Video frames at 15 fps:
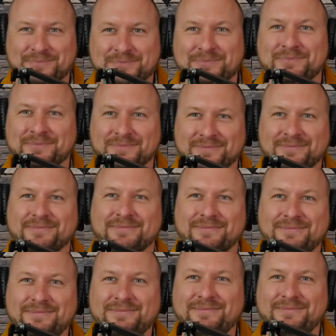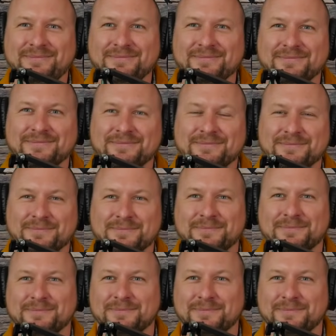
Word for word: Yeah, I'm super, I think